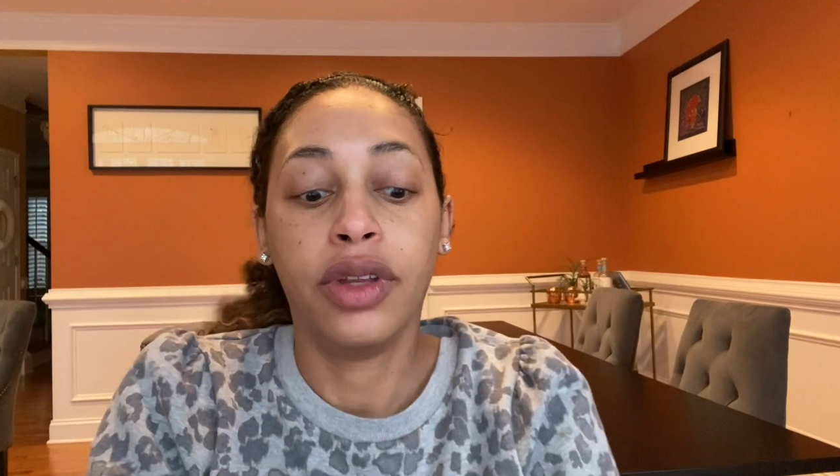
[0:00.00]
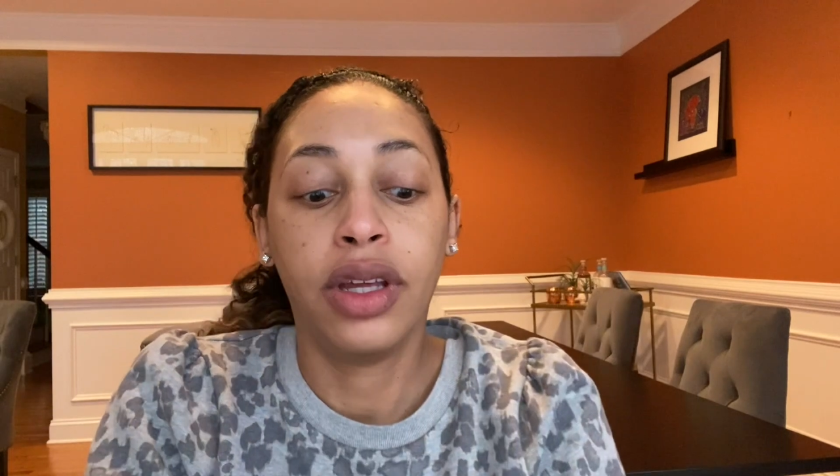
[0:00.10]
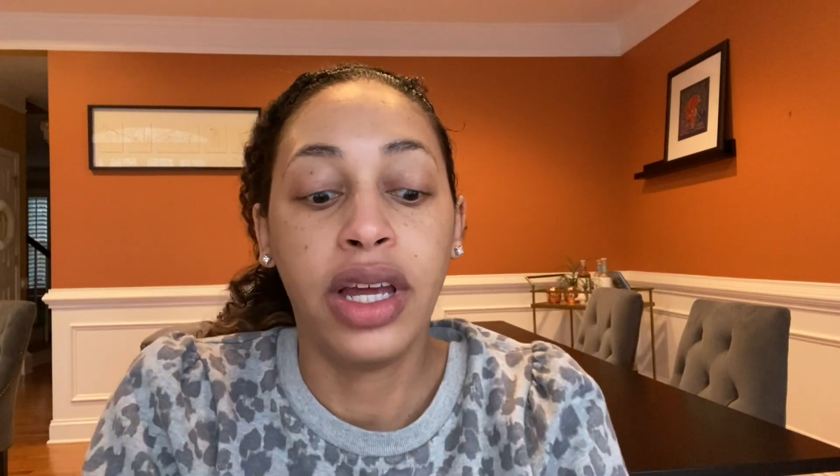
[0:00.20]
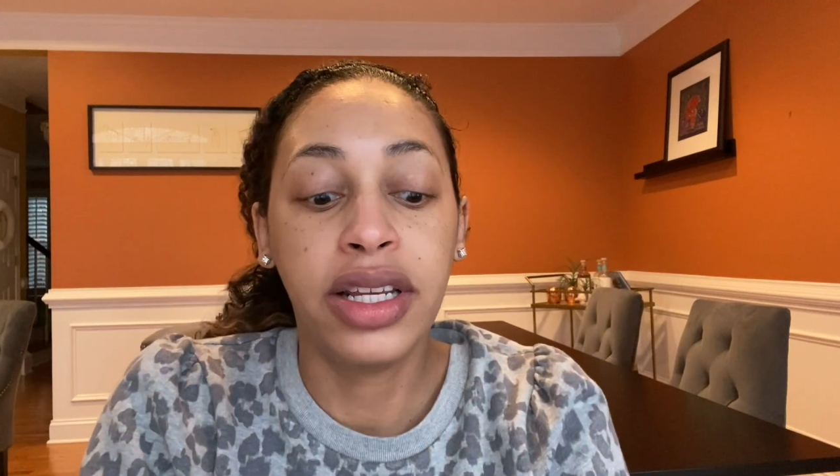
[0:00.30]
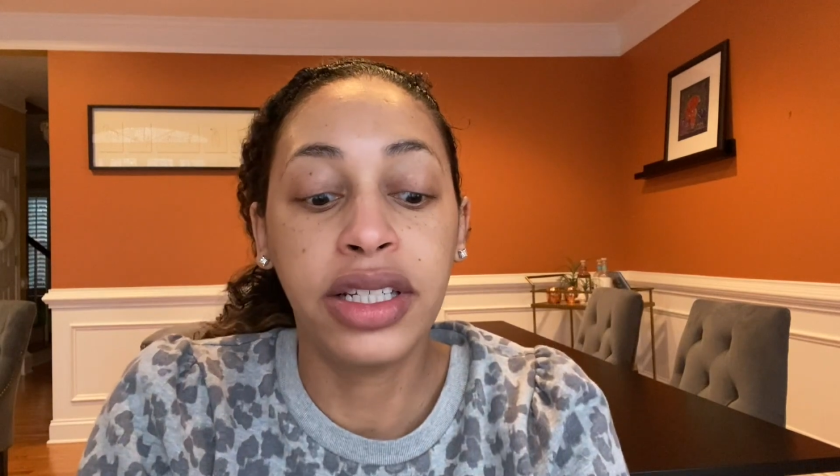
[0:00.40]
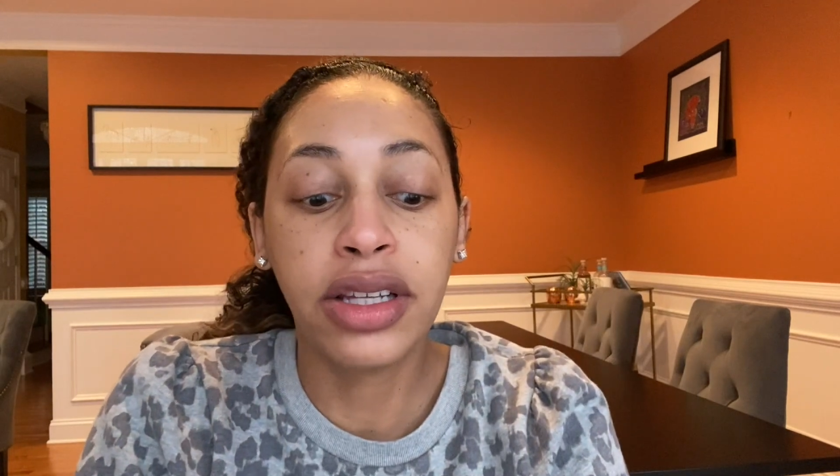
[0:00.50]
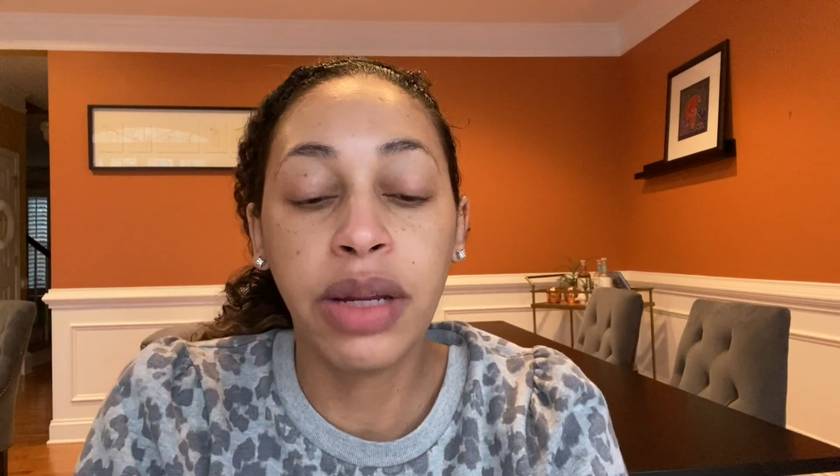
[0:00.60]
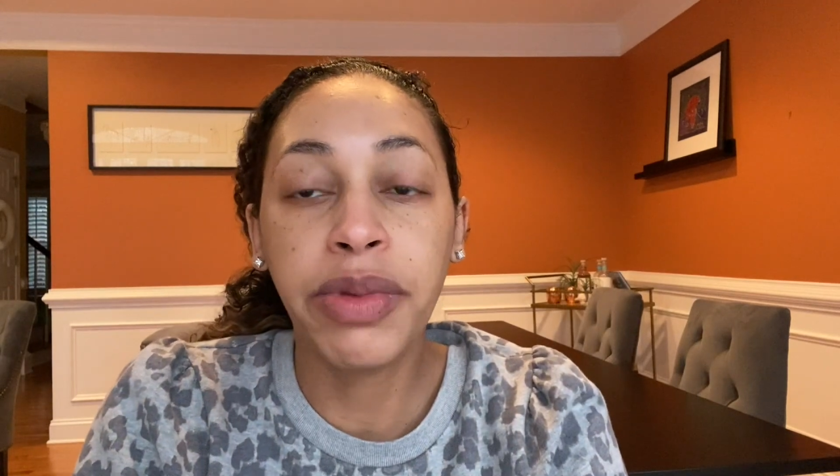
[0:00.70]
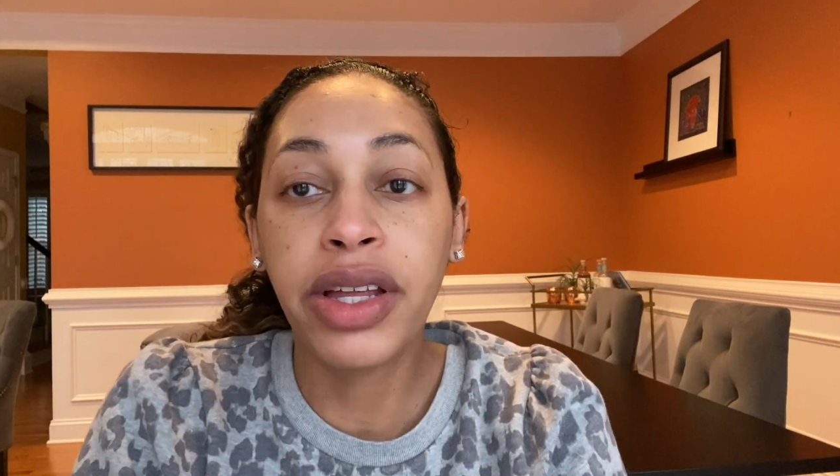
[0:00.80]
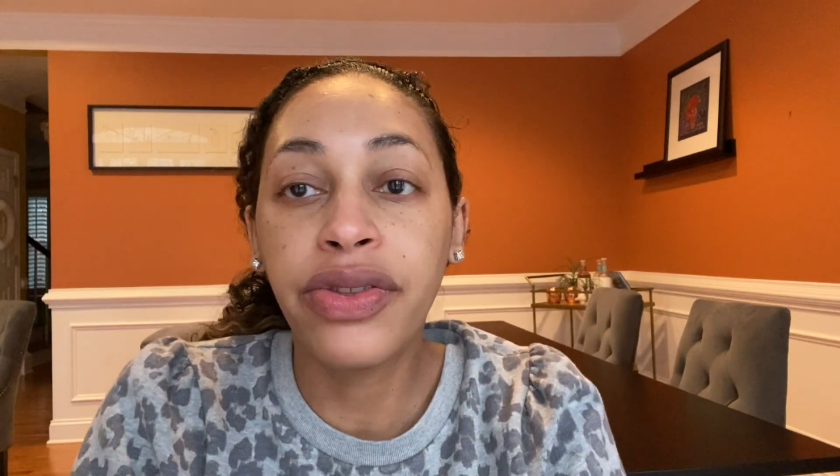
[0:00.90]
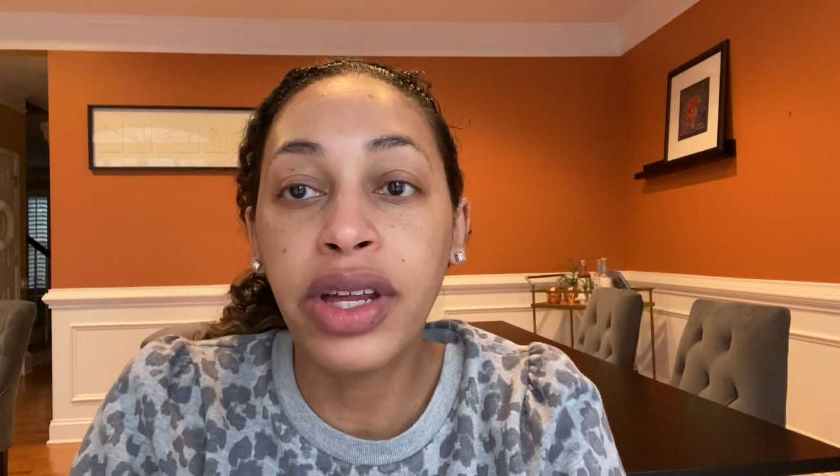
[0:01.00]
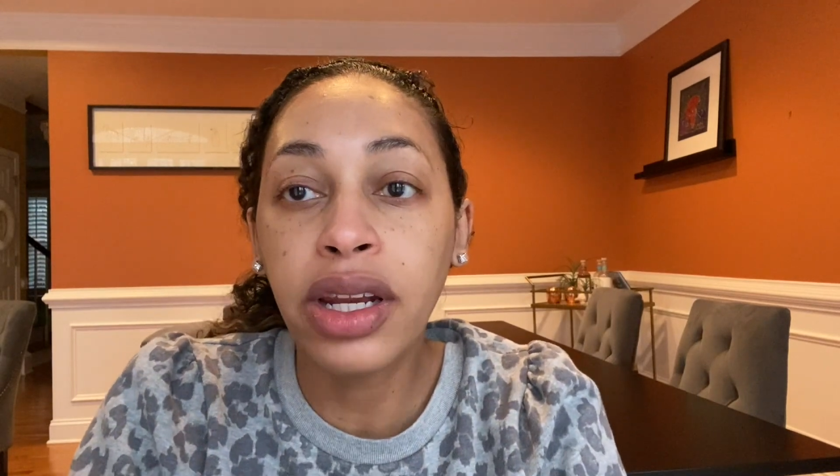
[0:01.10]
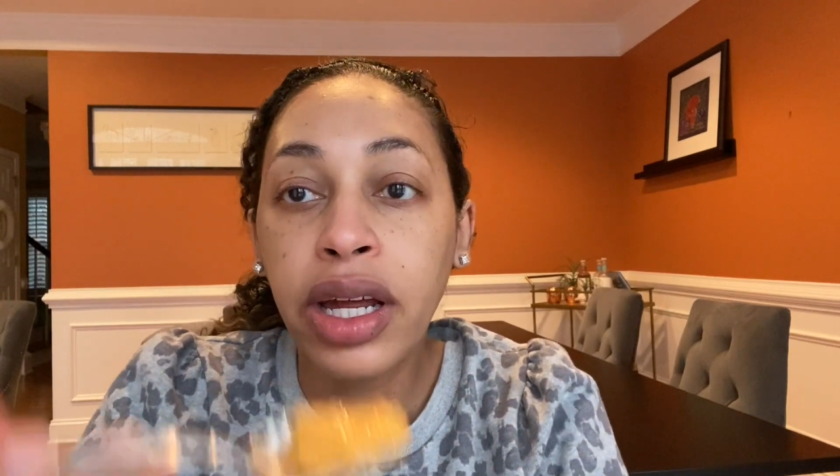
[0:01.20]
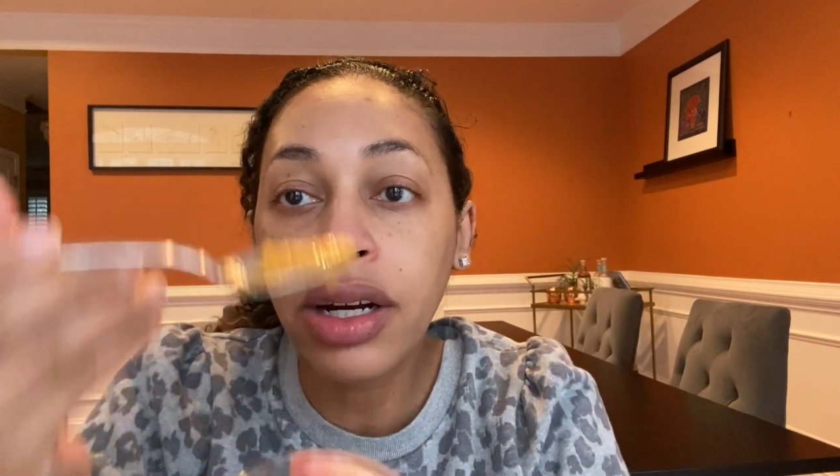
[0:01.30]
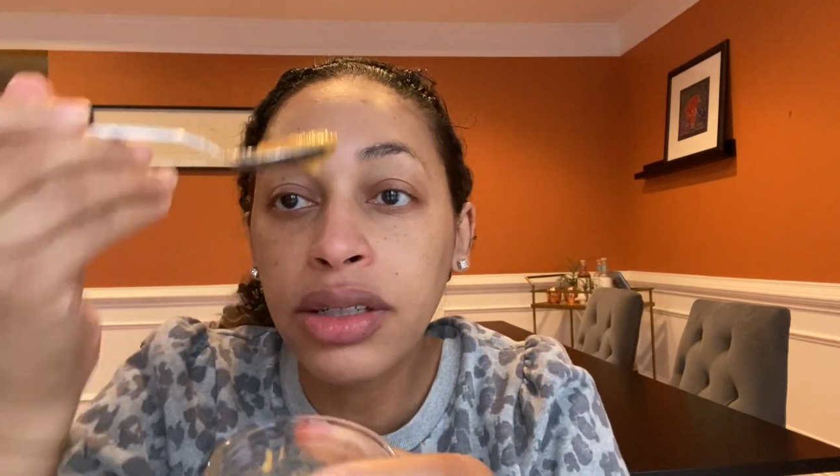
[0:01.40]
It's just gonna be a thin
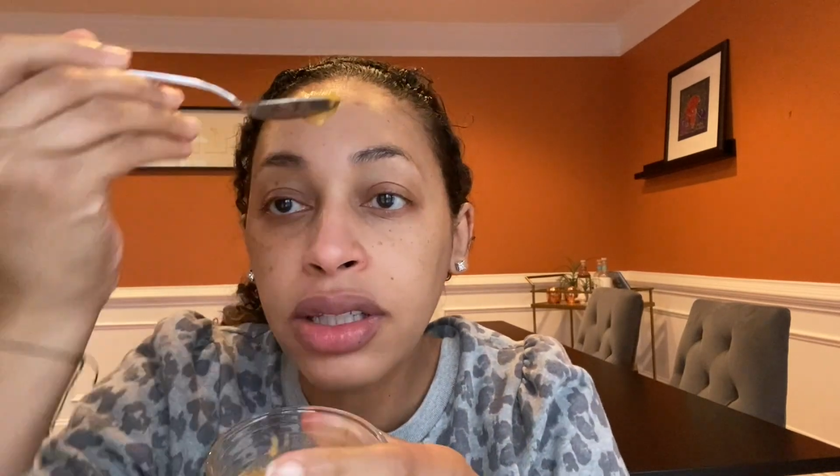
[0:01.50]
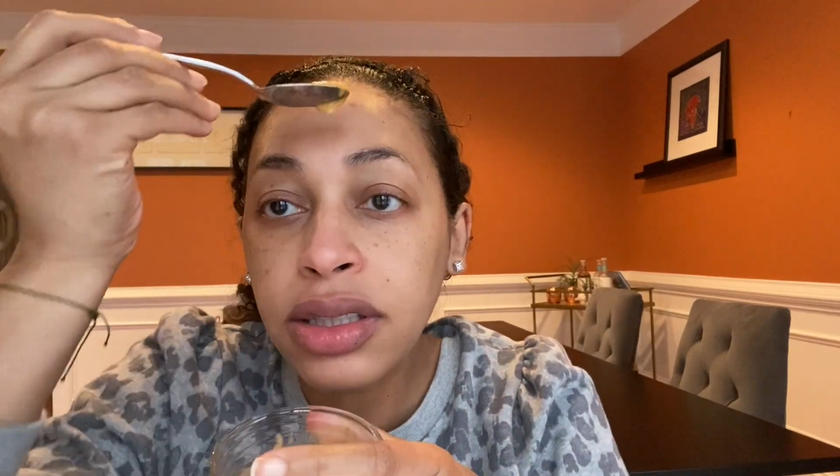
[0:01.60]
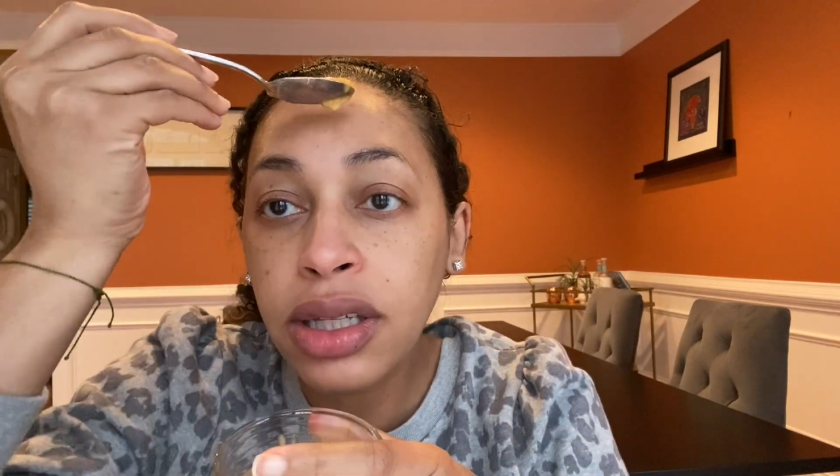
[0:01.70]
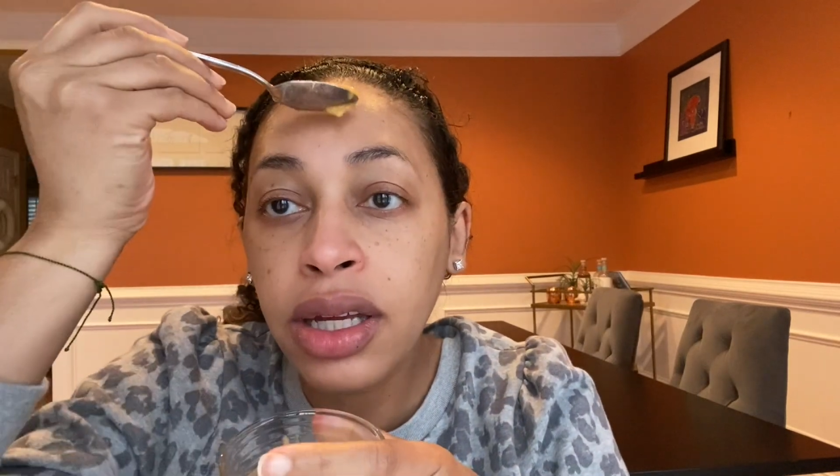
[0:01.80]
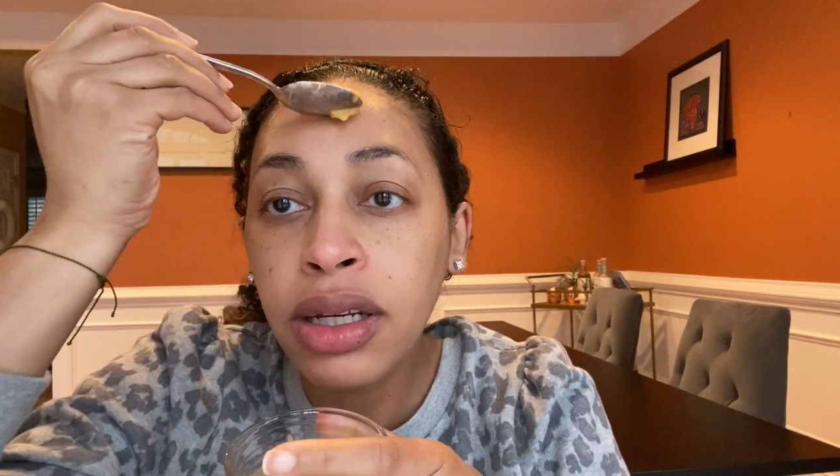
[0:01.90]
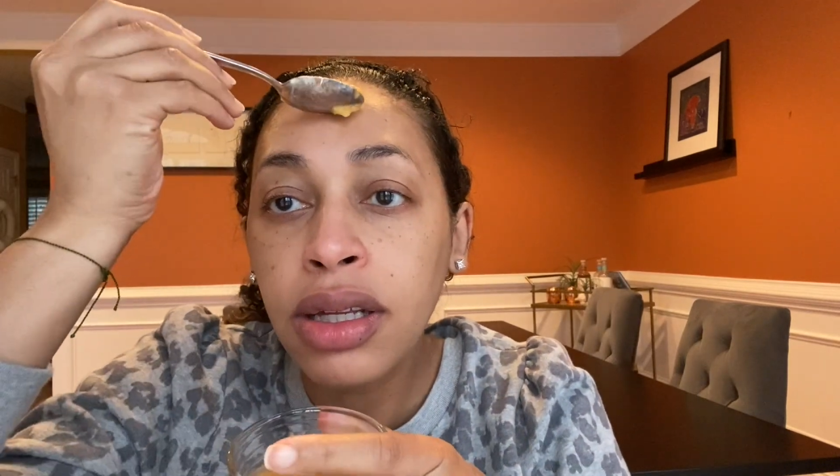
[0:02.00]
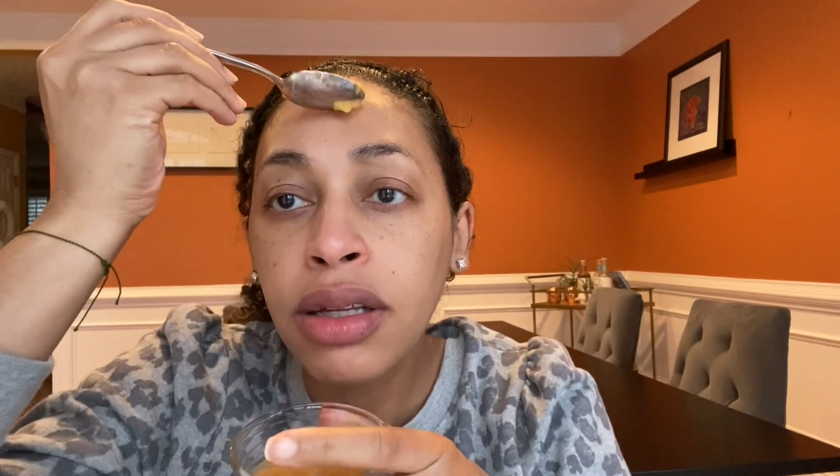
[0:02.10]
layer to the skin.